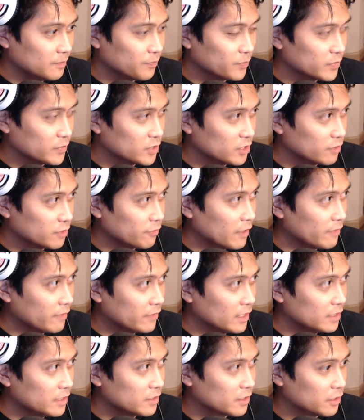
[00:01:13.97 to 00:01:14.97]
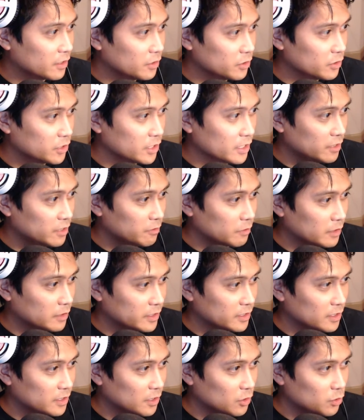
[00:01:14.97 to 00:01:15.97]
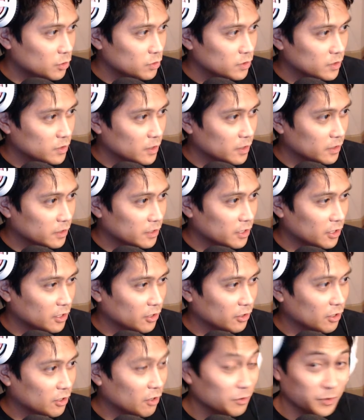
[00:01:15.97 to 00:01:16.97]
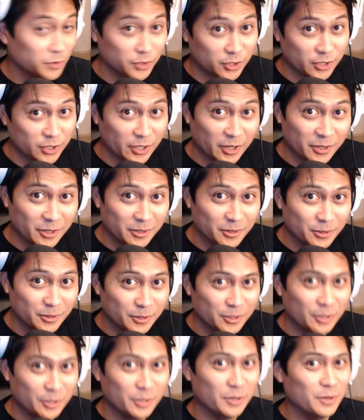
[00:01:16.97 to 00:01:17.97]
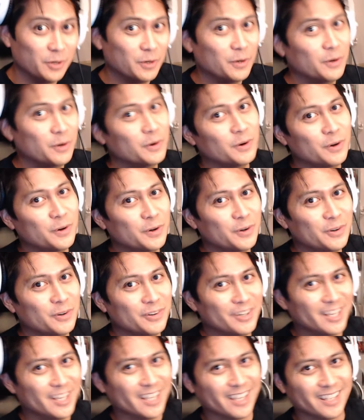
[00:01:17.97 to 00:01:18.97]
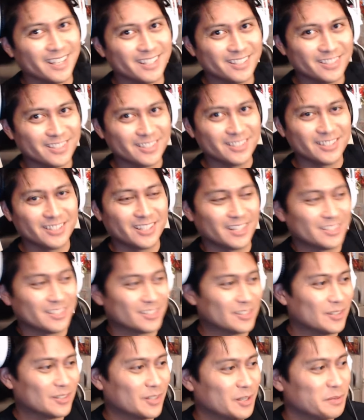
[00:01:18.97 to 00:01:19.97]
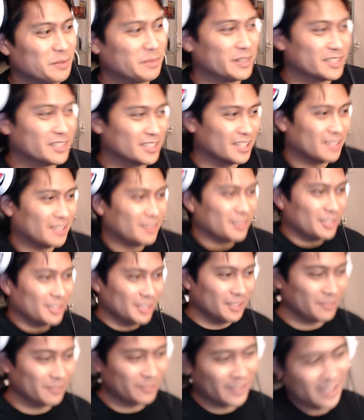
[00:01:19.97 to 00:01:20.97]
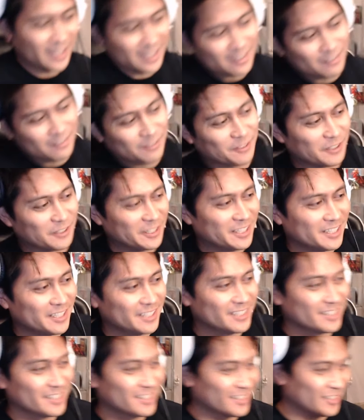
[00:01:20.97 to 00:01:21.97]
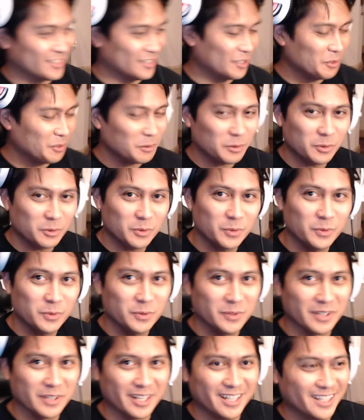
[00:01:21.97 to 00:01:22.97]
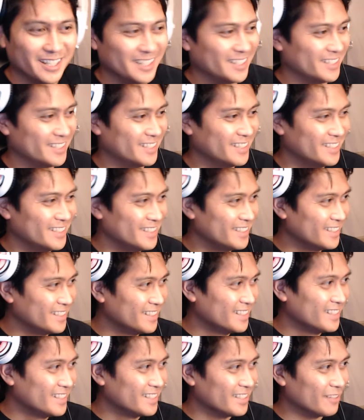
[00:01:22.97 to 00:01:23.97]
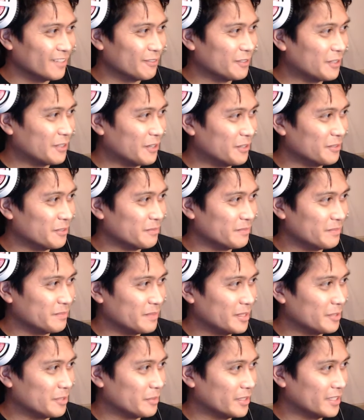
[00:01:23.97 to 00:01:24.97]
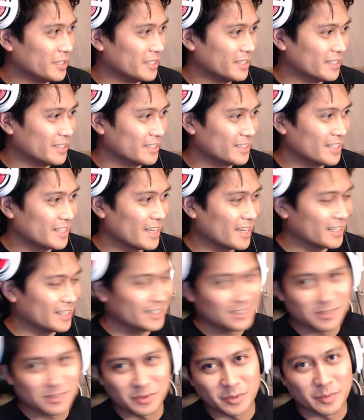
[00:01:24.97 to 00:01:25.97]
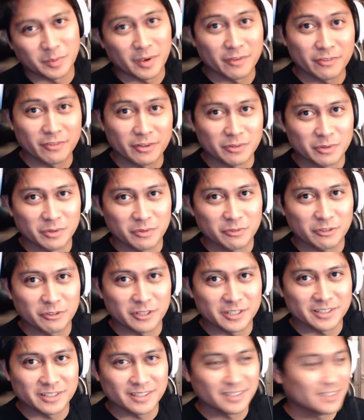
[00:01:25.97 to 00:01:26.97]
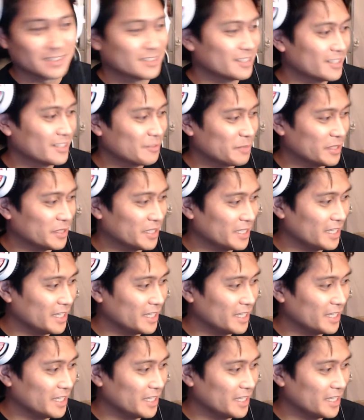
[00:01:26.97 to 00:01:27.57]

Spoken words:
just 5 days ago, she released a new song here called YOLO. And you guys know how much I love that phrase, YOLO. If you don't, maybe yeah, that's one of my favorite phrases. But